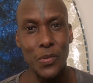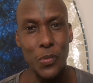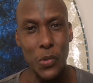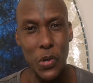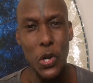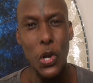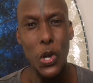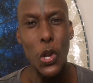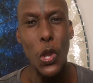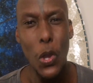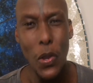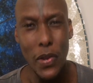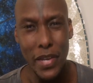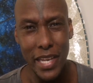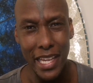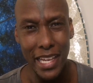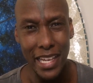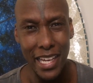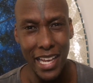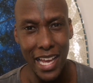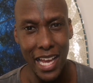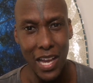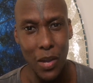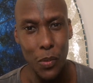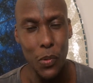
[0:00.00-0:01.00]
we're
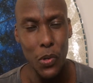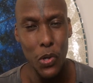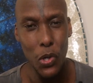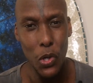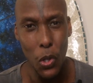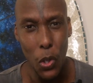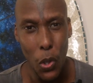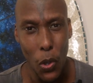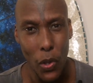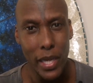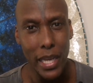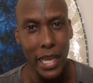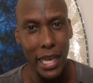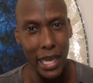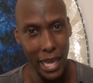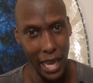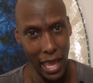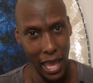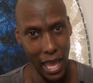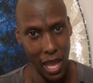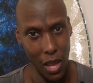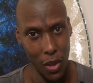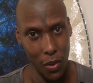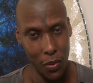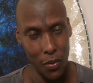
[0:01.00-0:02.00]
learning
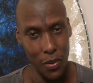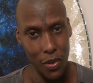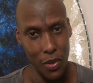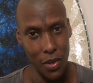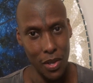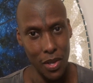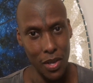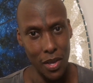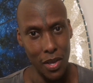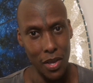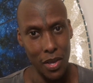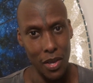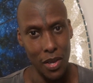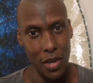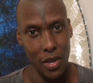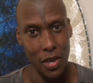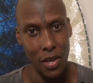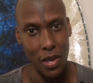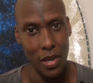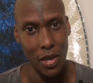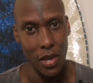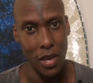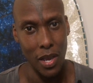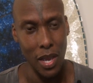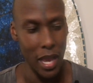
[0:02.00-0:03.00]
now
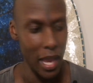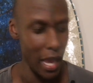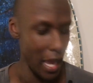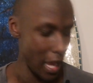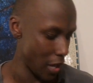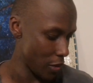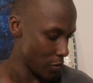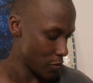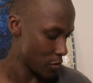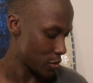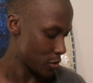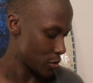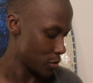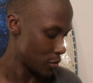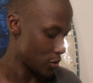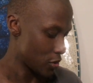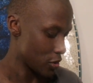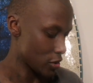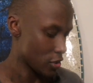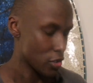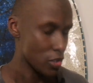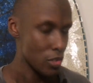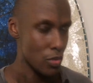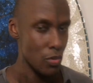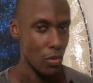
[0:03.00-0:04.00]
how to
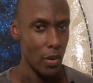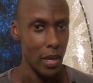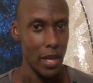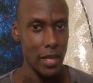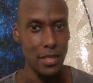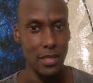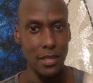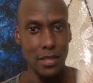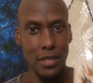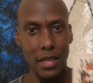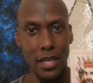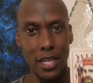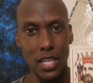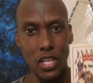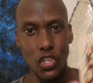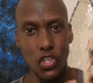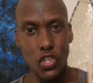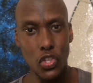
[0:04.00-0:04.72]
just trust that